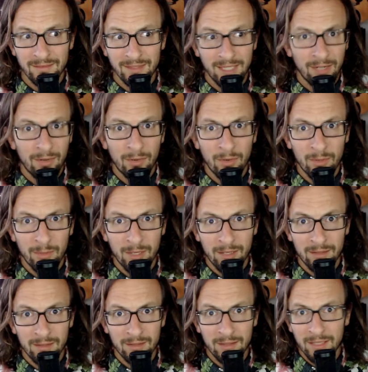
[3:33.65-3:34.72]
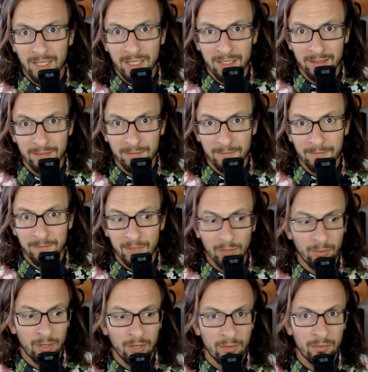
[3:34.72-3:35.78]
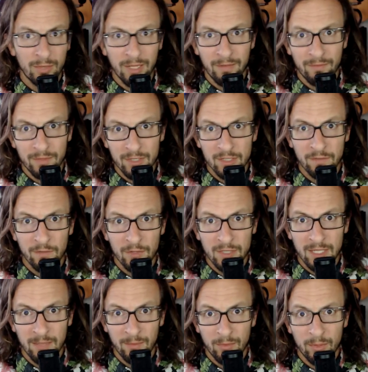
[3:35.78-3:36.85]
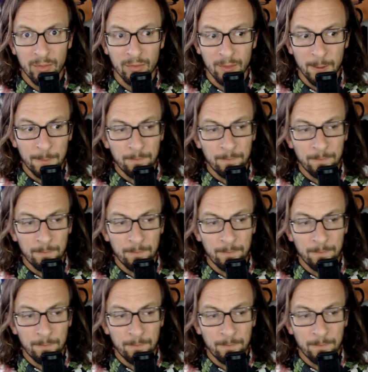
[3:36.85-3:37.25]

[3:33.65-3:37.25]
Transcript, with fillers: They don't know any better. Their kid. They're running through life. This is the first time through.